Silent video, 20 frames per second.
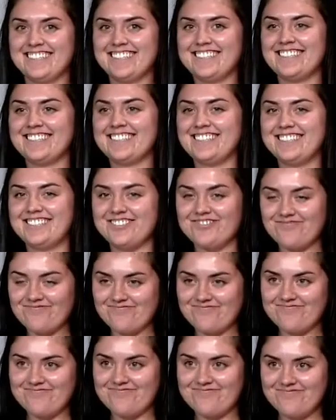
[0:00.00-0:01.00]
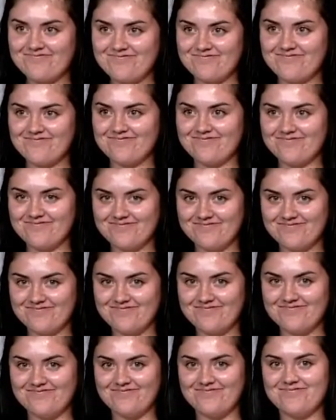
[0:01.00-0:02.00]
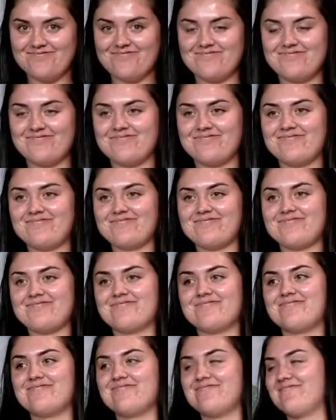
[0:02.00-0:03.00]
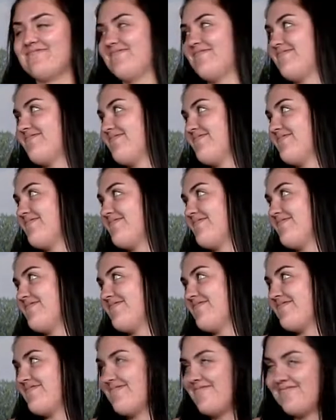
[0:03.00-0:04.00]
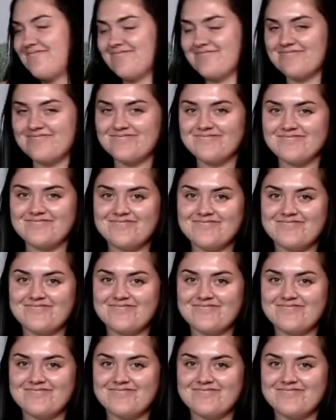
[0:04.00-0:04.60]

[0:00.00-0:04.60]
No words are spoken by the person on screen.